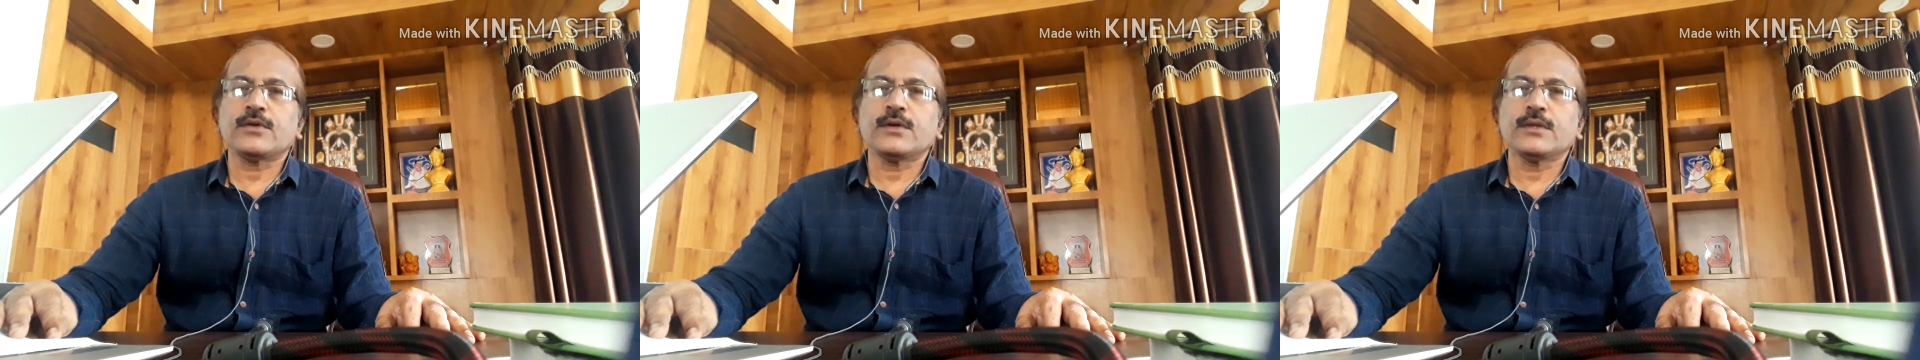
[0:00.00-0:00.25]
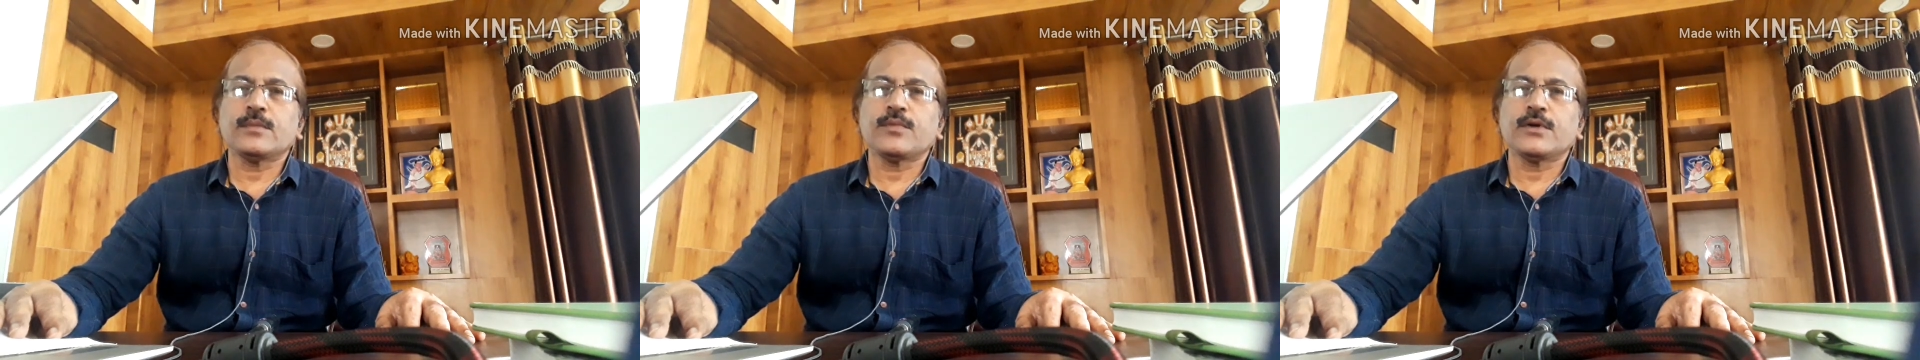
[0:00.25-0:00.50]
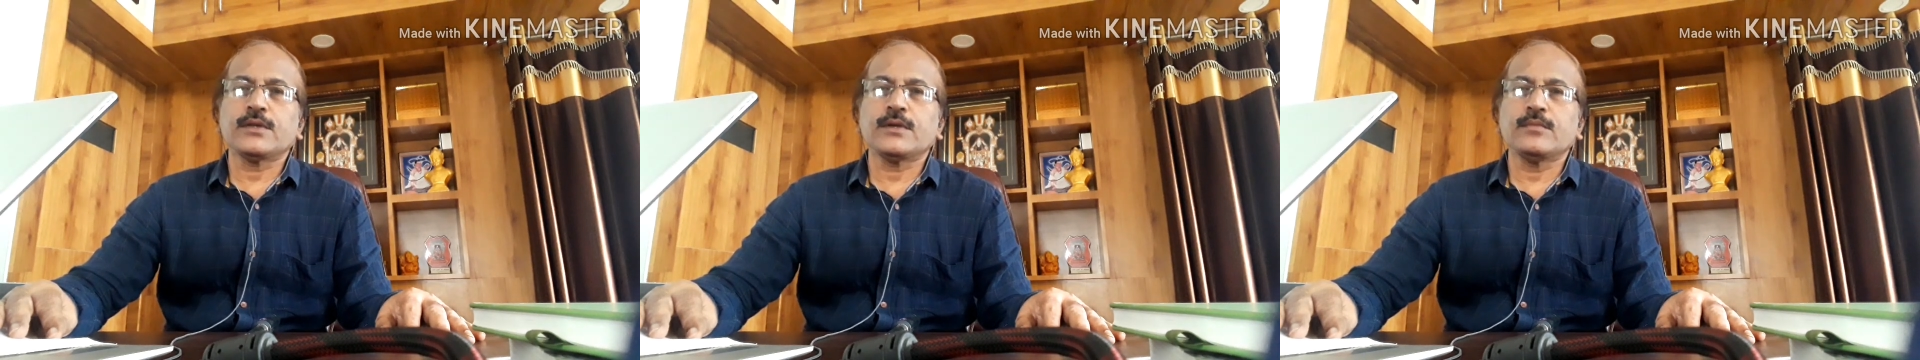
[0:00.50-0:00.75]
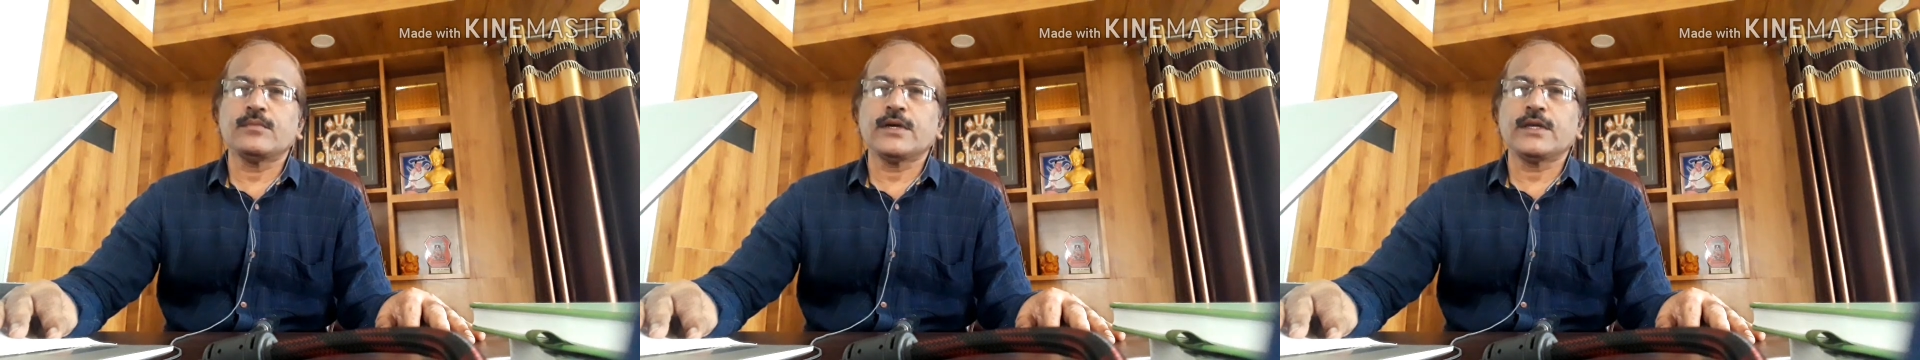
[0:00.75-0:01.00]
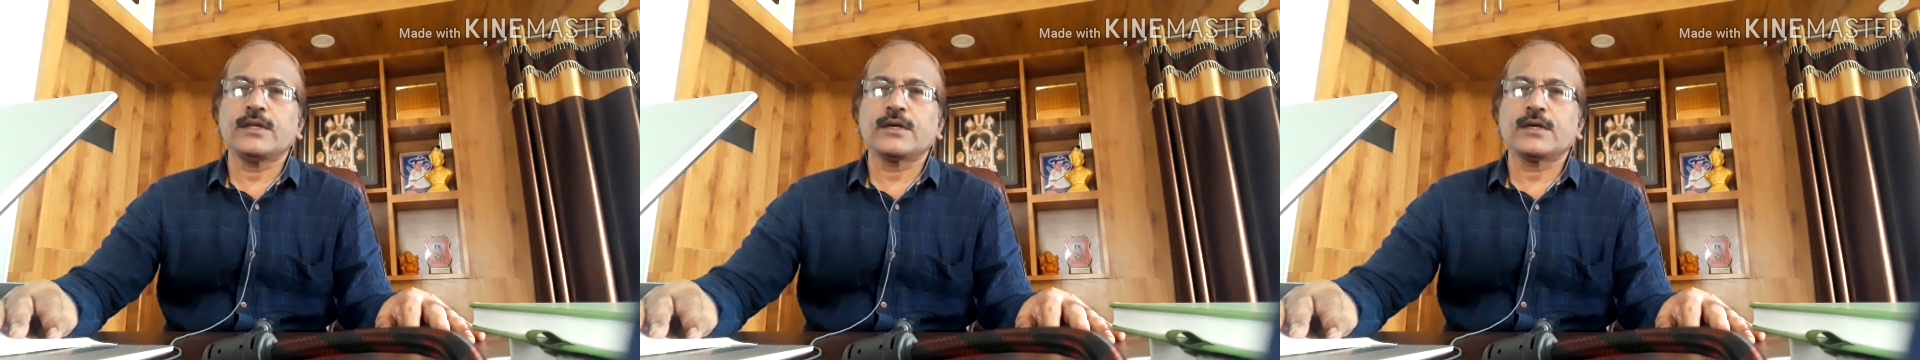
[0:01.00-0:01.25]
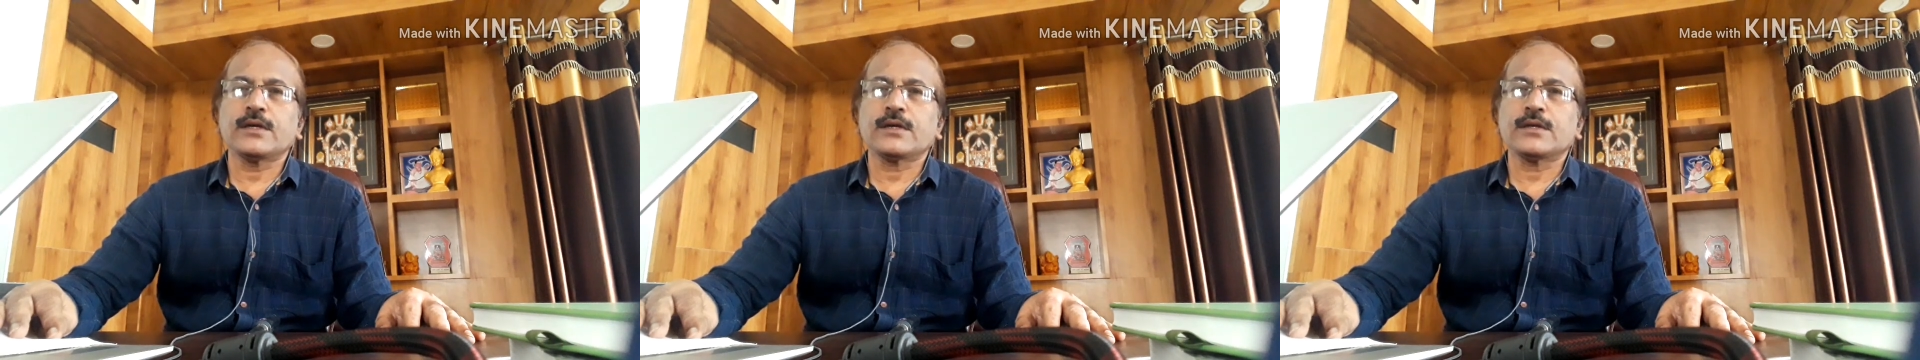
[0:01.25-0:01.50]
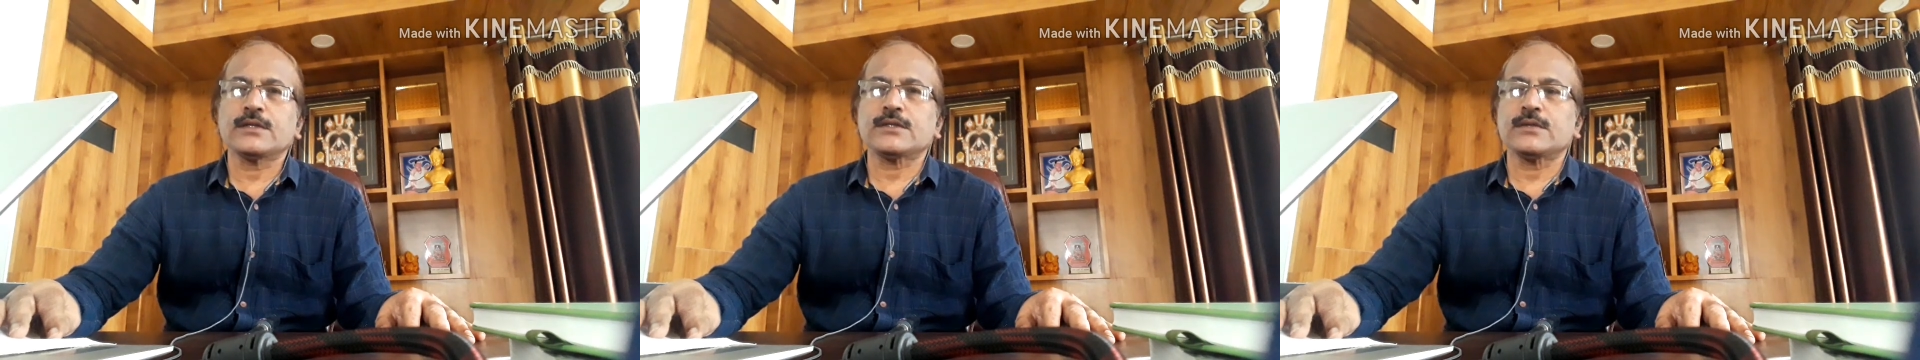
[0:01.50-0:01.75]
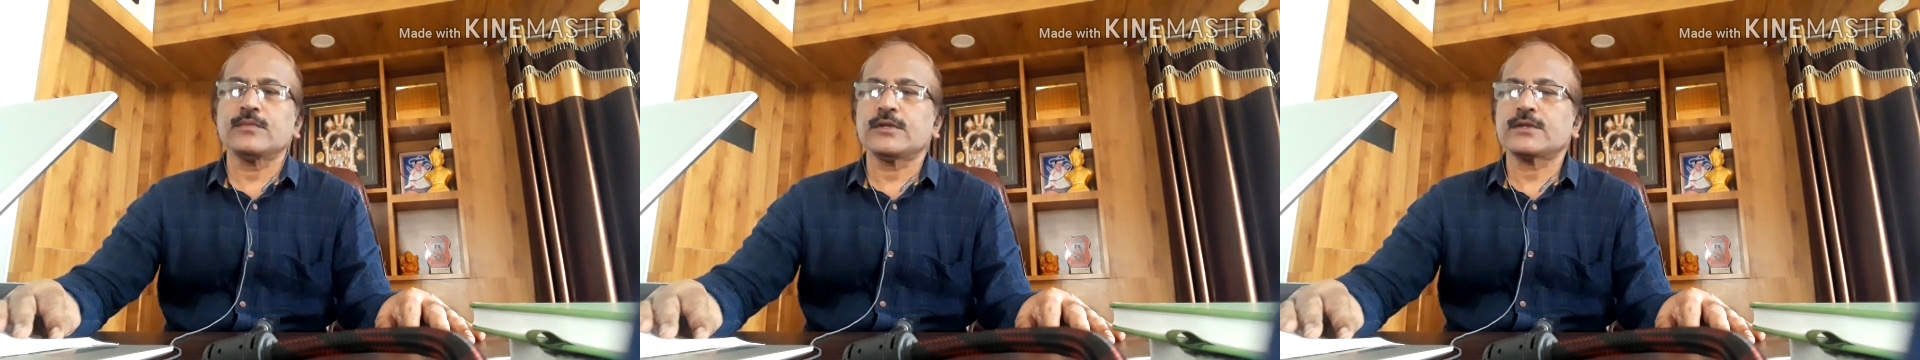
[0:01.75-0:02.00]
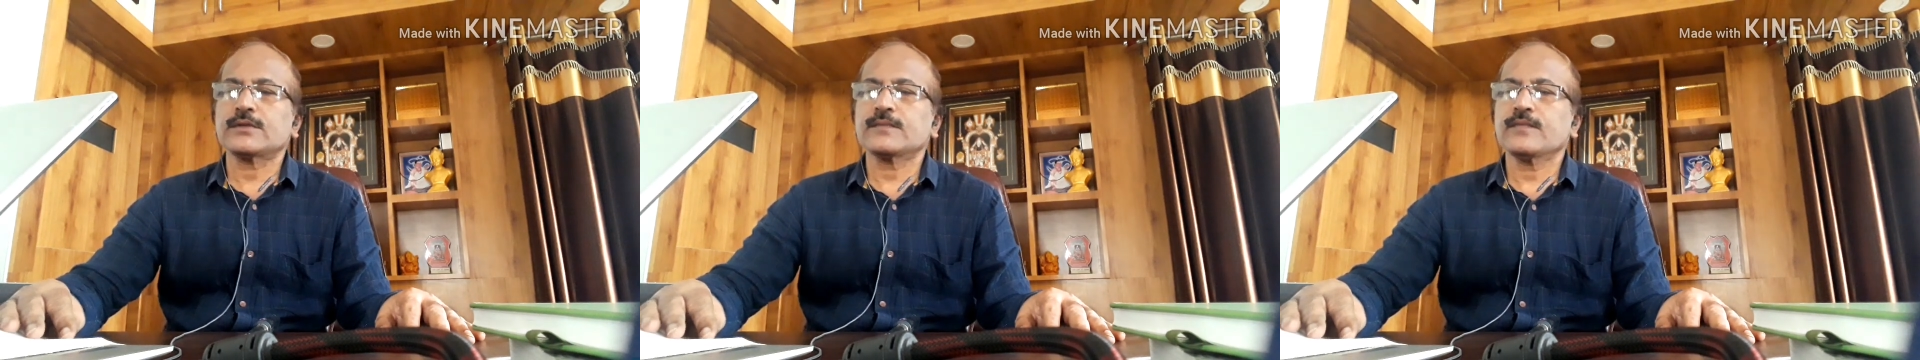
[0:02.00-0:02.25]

upon him by the customers.